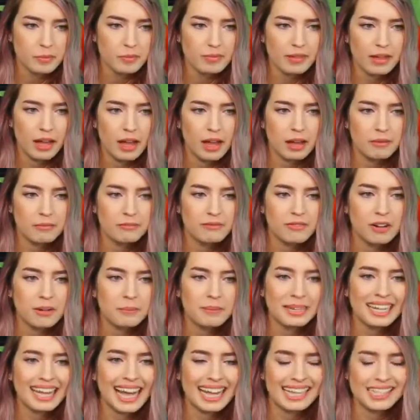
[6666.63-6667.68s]
I'm farming
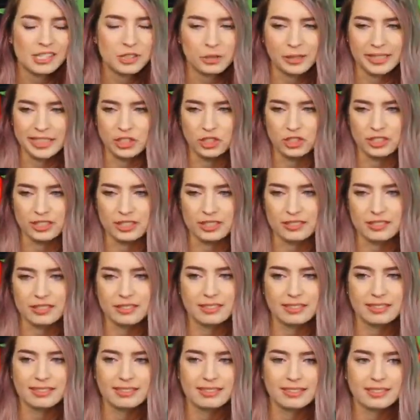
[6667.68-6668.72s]
ice
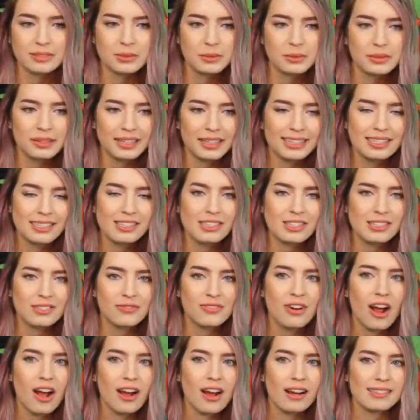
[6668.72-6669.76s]
creatures, so it's just
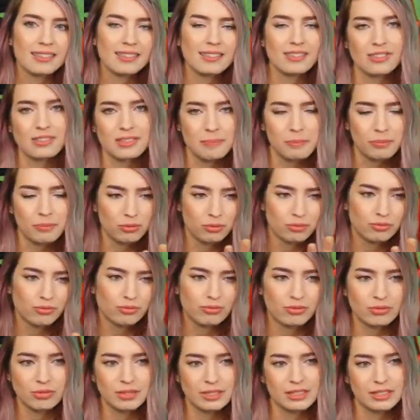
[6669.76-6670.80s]
frost. They're just
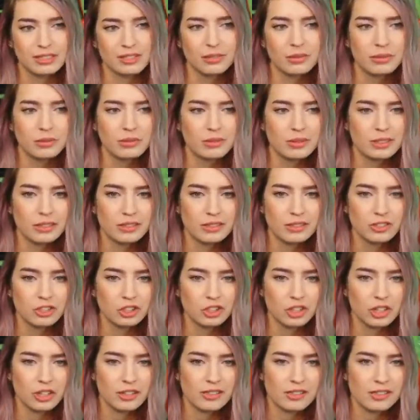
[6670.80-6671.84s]
two little
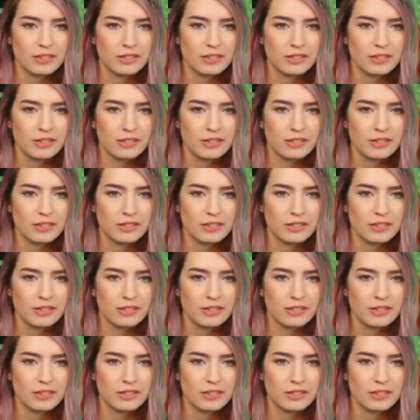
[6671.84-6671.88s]
shards of